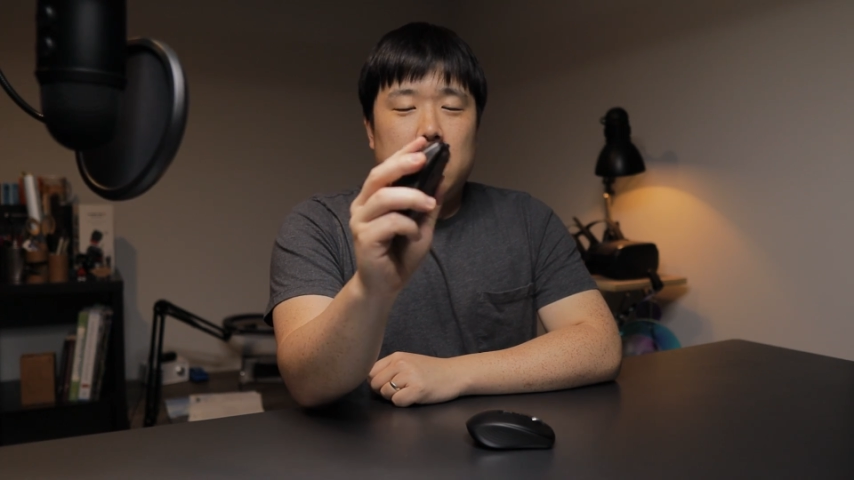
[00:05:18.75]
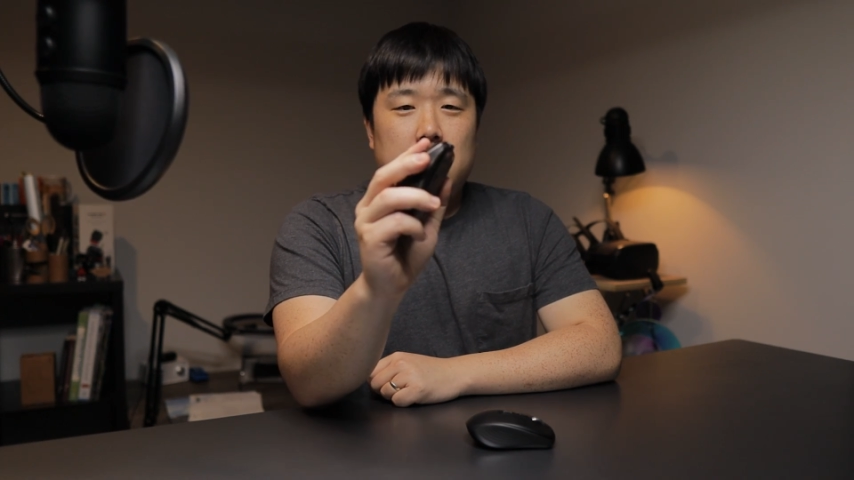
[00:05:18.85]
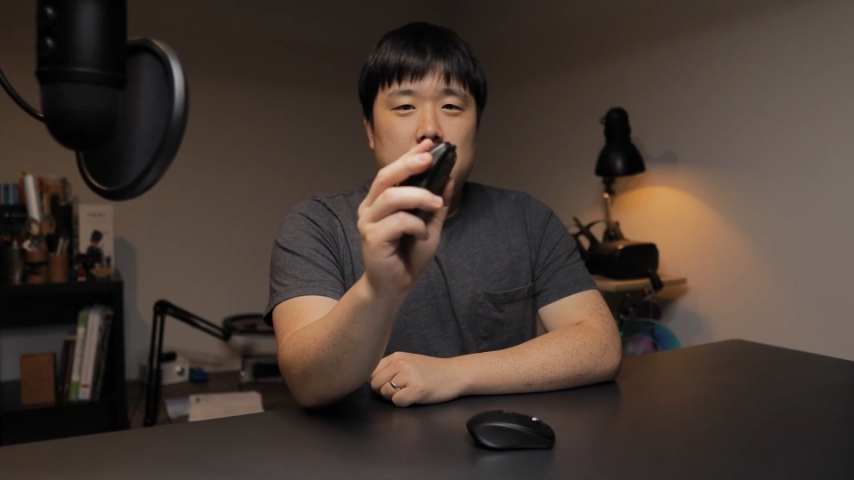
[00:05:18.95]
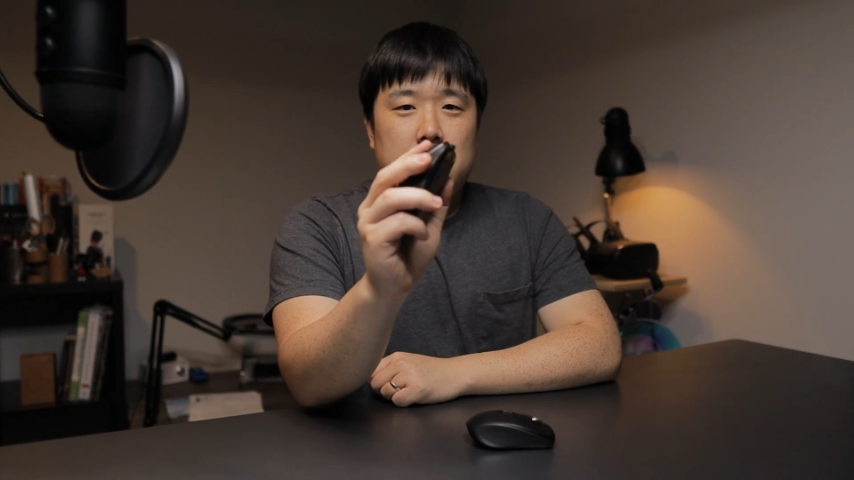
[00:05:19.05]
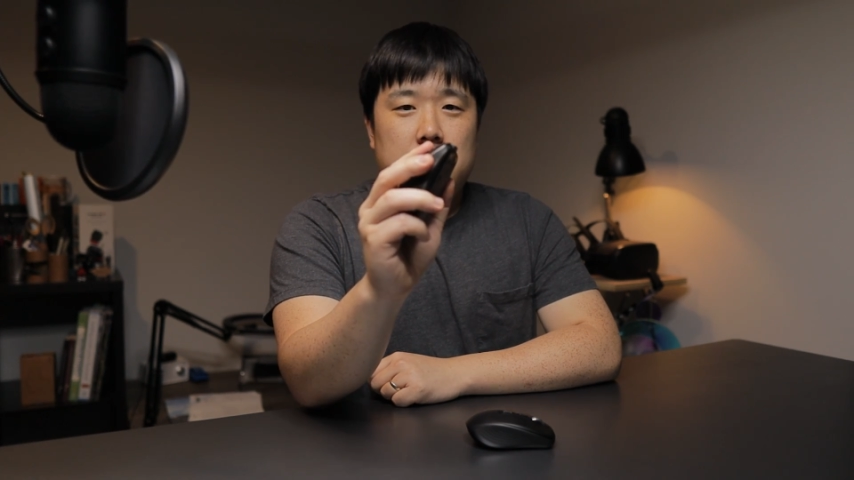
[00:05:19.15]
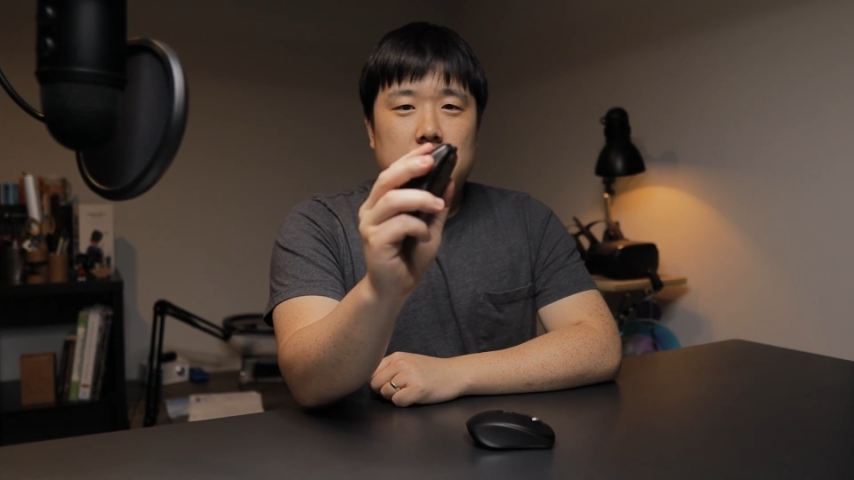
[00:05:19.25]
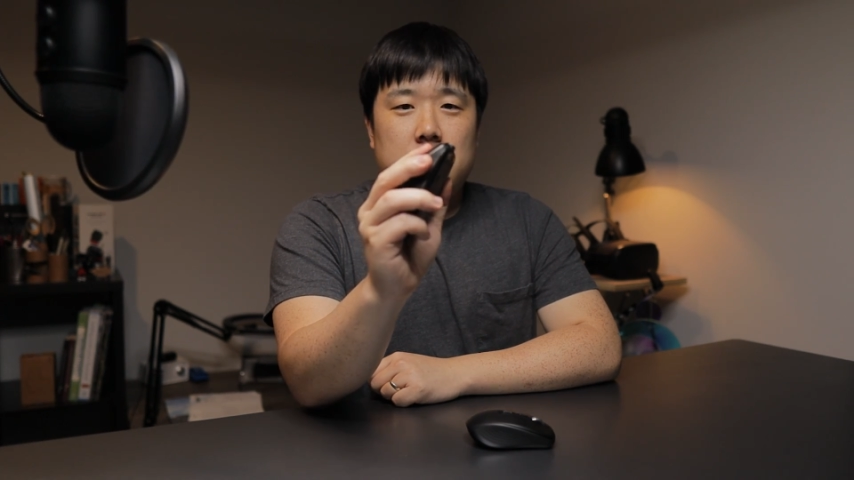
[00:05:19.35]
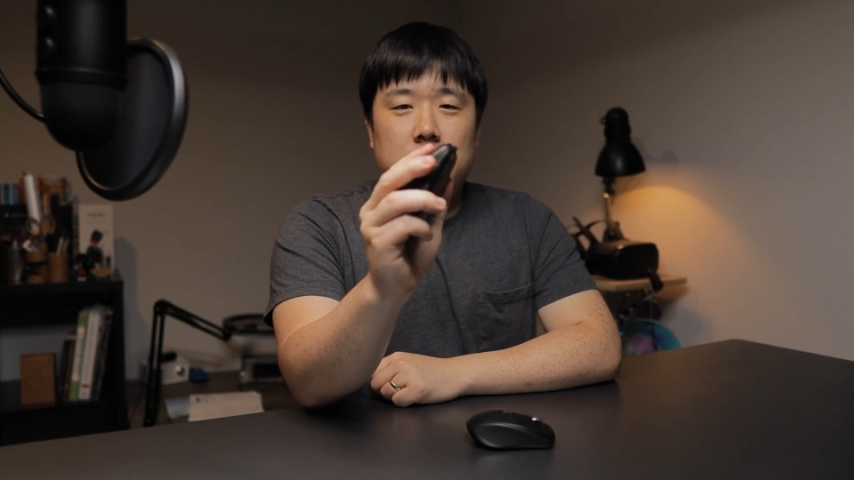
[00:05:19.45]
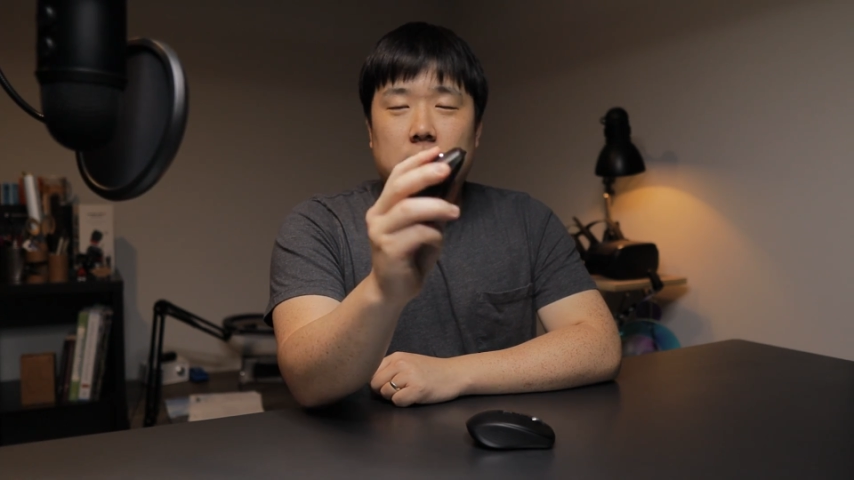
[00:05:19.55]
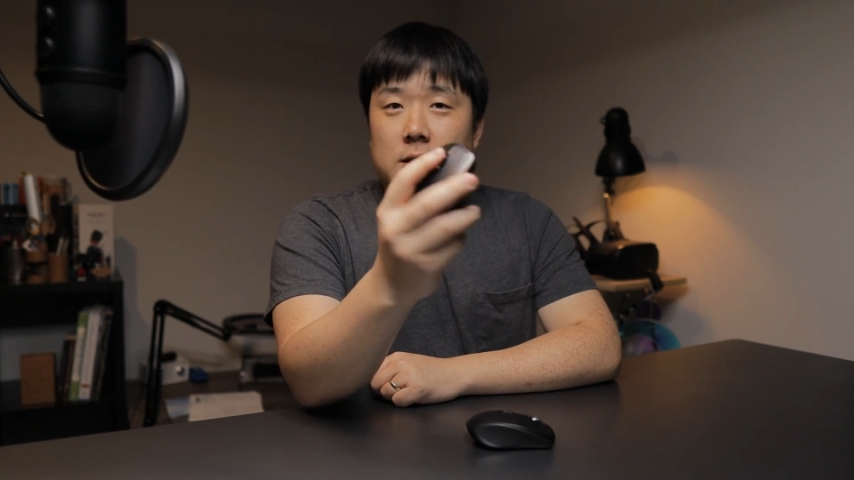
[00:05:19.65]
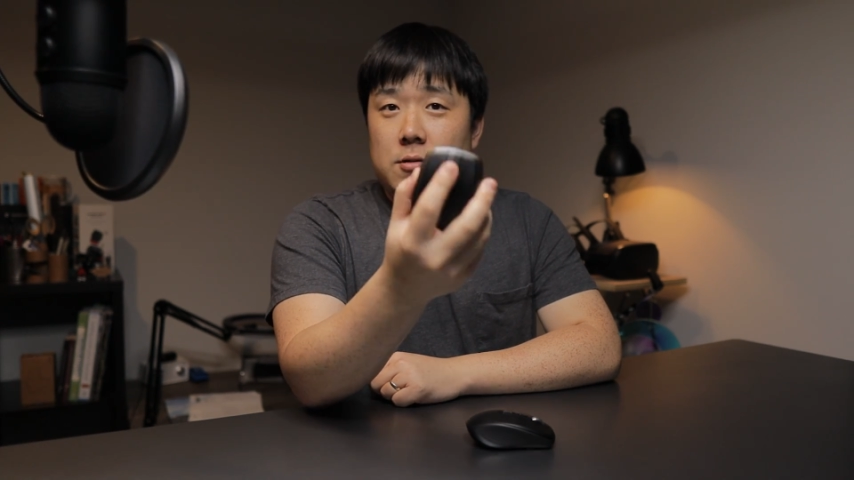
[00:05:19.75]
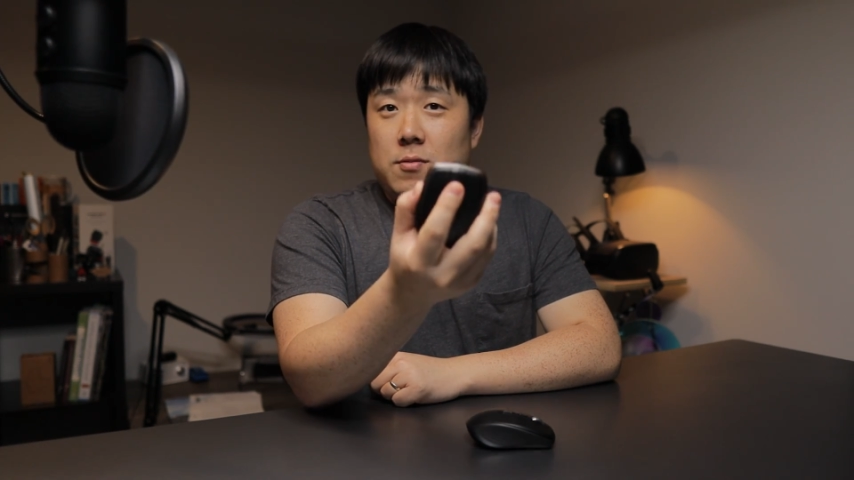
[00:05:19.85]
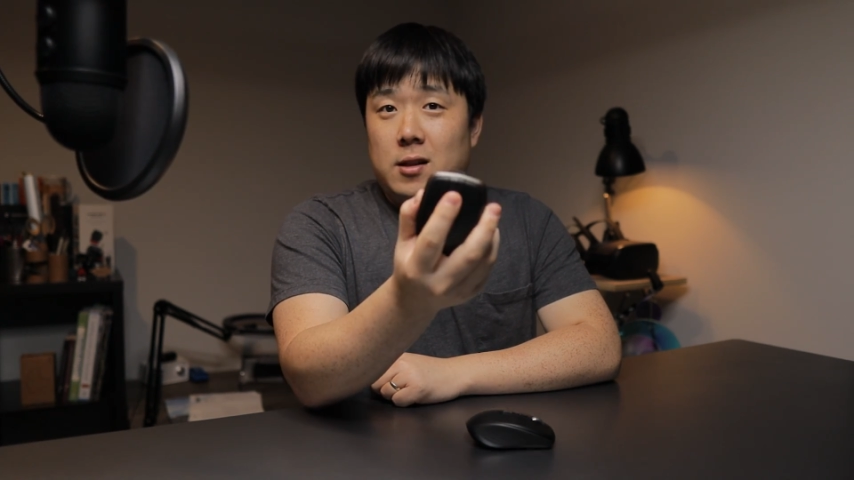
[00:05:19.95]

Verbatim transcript: In addition to, it doesn't